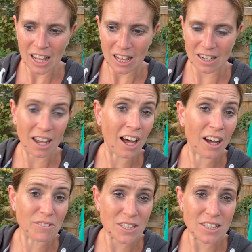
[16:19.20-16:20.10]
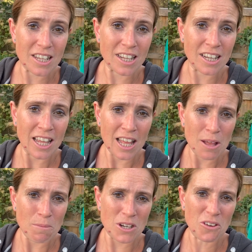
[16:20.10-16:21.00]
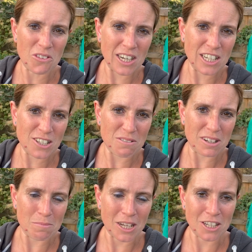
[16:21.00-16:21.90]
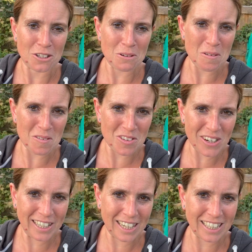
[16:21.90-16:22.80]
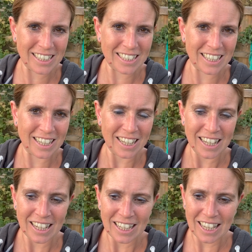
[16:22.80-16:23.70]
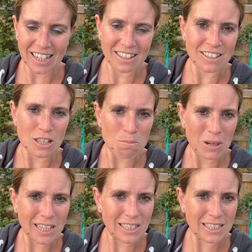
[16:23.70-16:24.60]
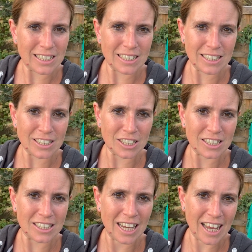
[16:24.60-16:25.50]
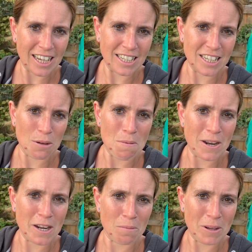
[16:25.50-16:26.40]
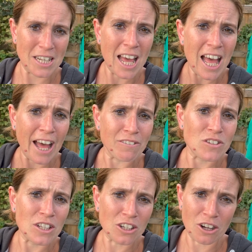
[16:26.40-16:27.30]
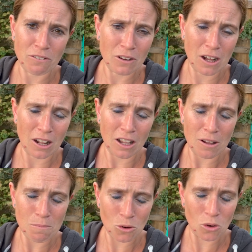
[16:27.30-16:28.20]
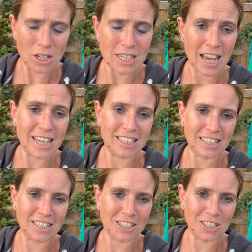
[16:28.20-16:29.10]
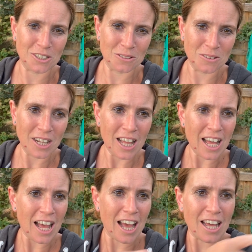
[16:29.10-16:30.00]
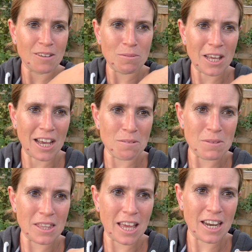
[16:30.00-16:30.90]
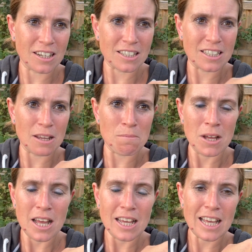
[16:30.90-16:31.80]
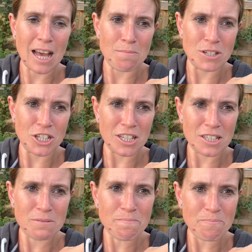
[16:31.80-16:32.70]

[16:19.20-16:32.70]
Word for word: and harvesting but not really doing much. So it was really nice to get into the places and just tidy up a little bit. I've still got far more tidying to do and behind me there are some cabbages